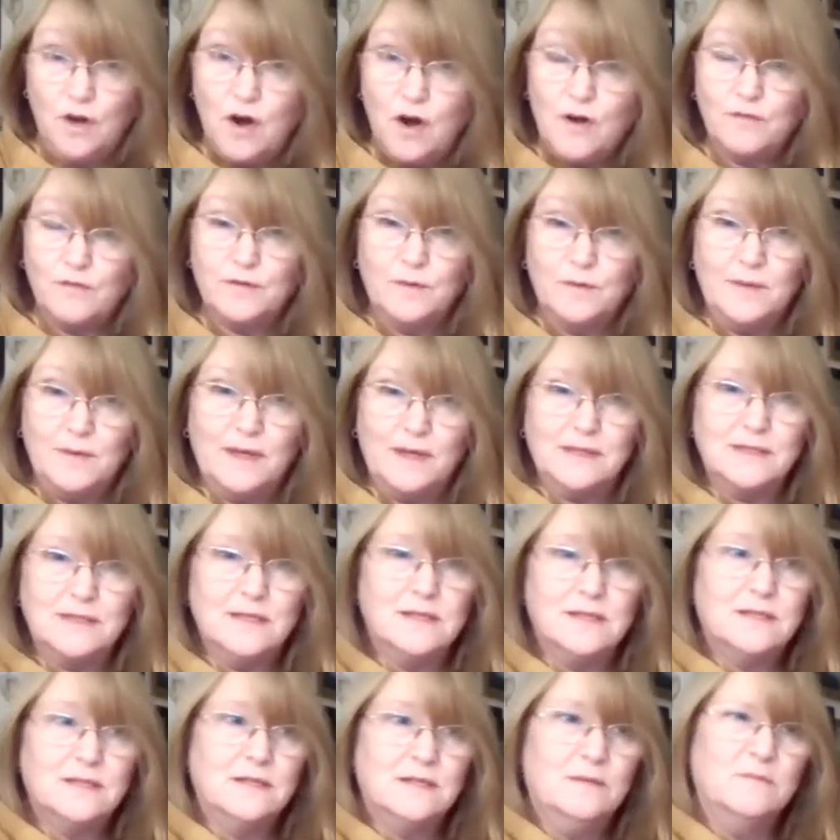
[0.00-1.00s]
lot from that
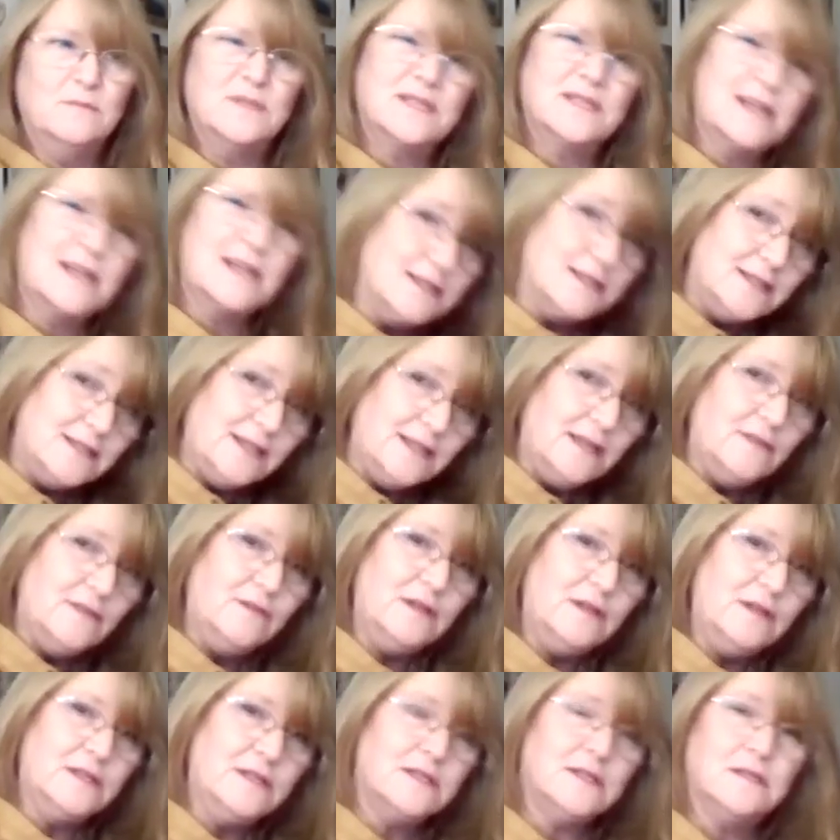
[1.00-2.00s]
system,
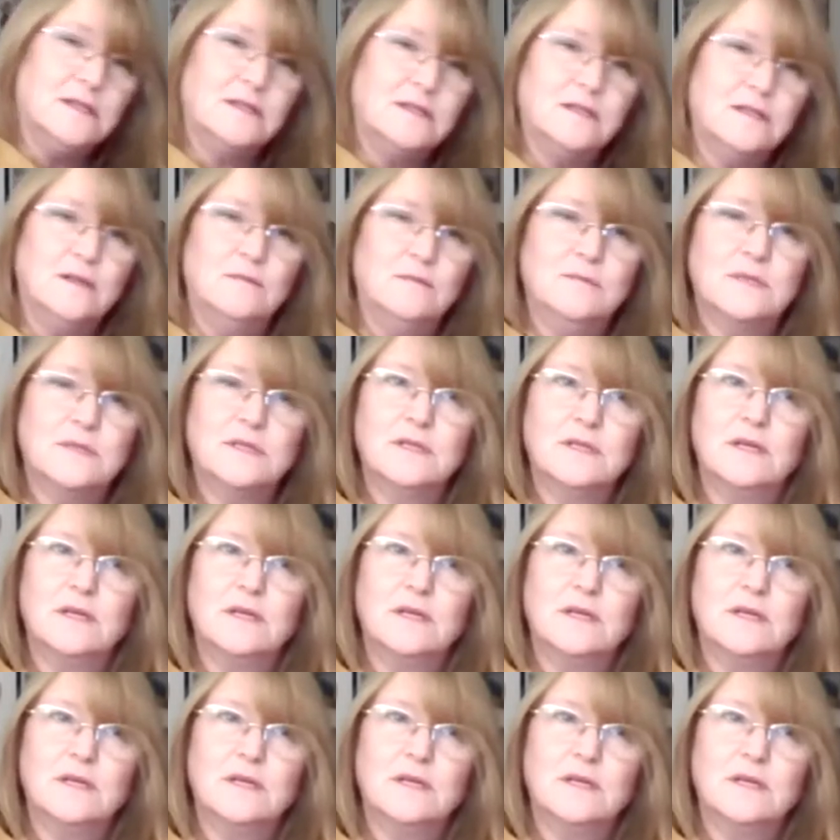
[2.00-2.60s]
Scandinavian systems.